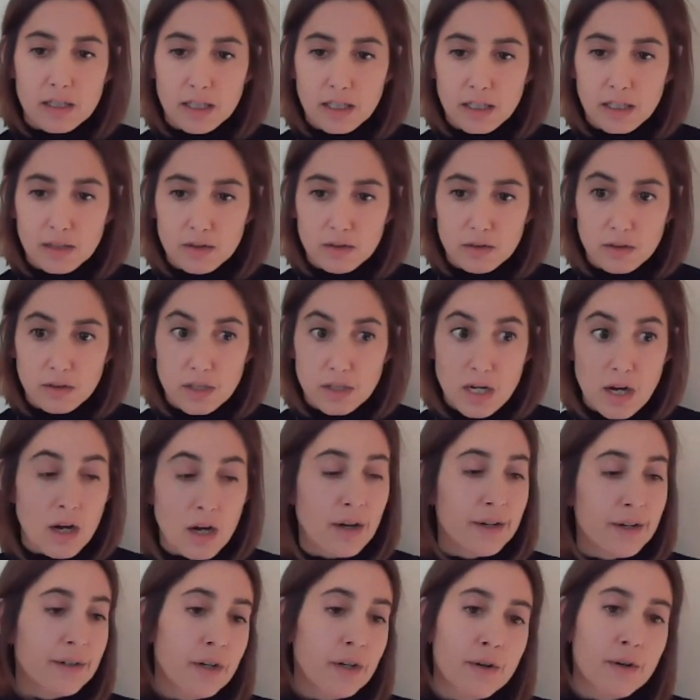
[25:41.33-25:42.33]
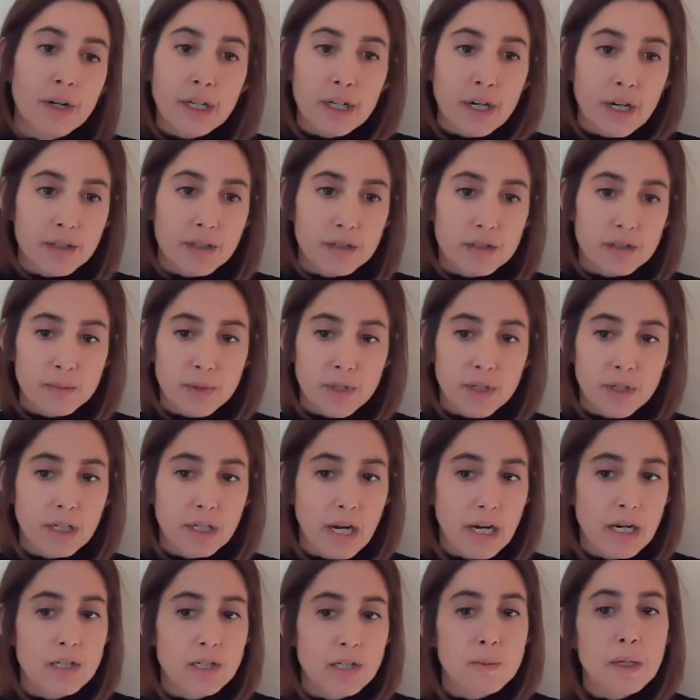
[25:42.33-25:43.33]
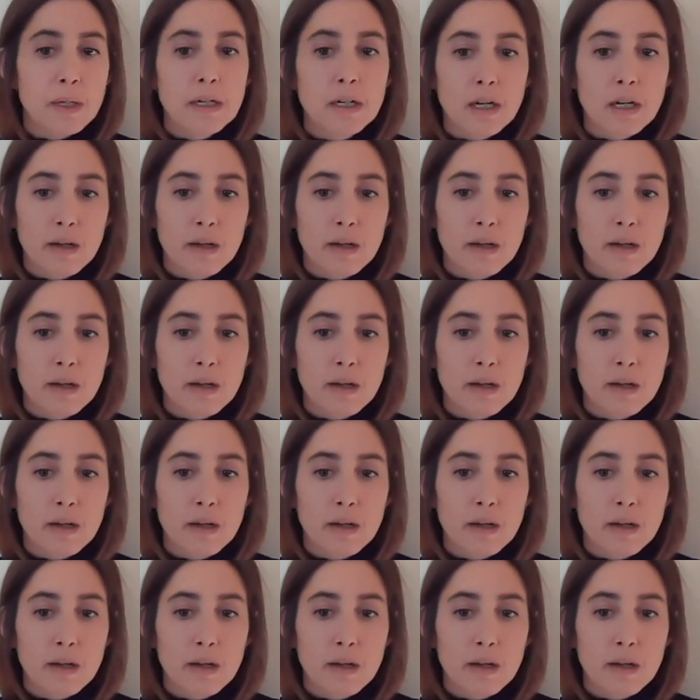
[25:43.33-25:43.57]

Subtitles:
is the ongoing customer engagement.